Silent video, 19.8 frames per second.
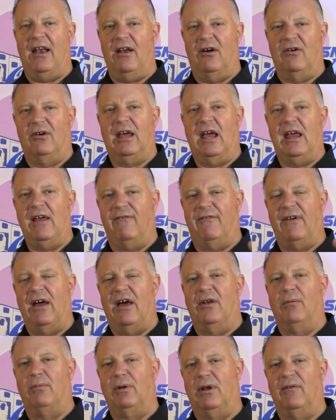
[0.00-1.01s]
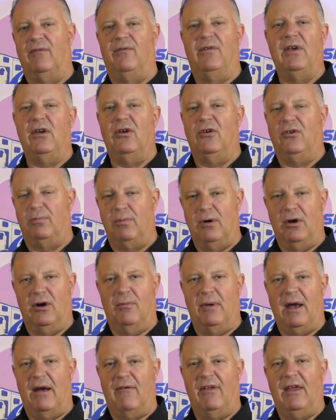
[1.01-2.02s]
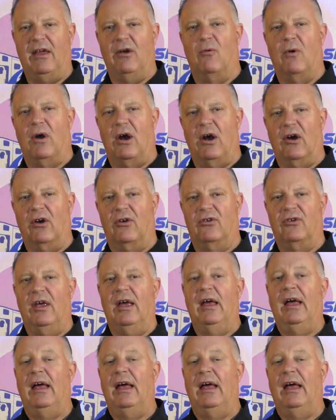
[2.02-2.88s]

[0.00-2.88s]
Okay, you found a blown fuse, boom, everything works.